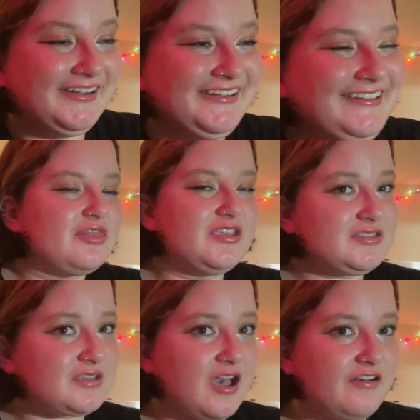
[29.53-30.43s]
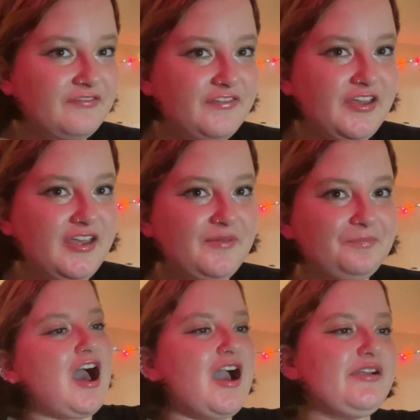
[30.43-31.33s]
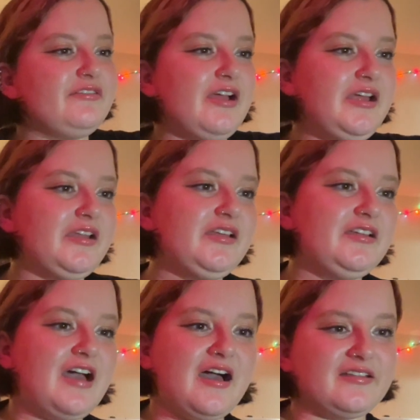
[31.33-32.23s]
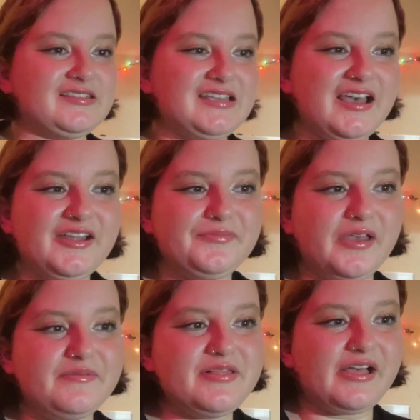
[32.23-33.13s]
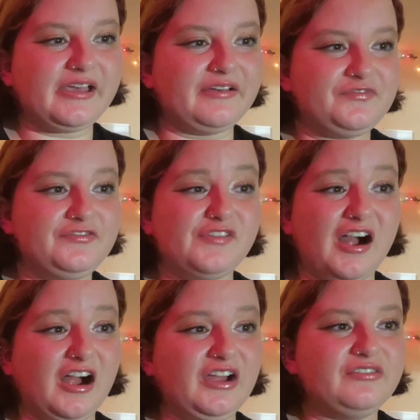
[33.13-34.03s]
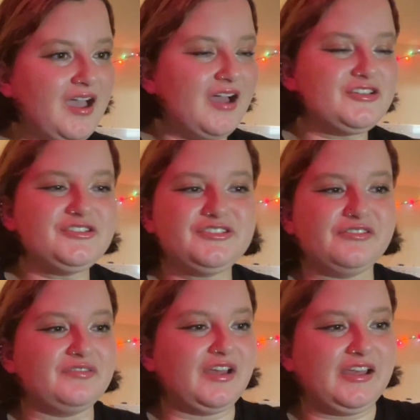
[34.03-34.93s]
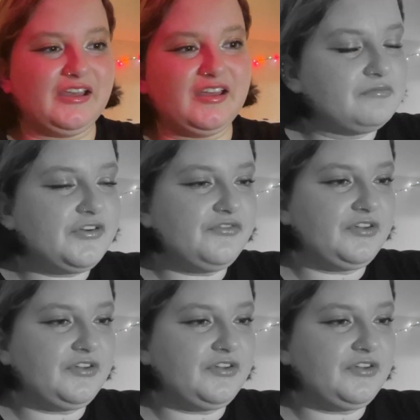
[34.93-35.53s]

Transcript: this outfit, I'd rate it out of 10, maybe like a 5. I just don't like it. Moving